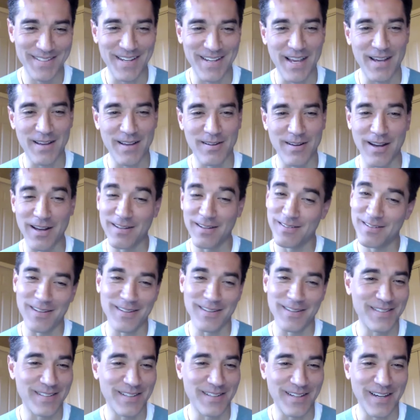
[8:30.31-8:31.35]

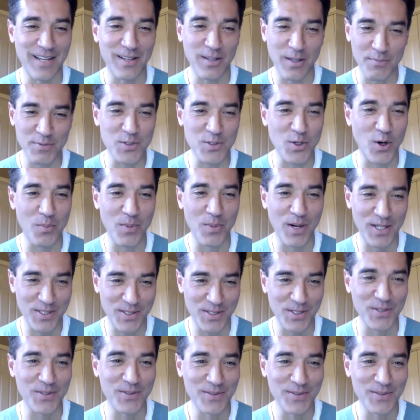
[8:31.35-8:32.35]
I love Starbucks too.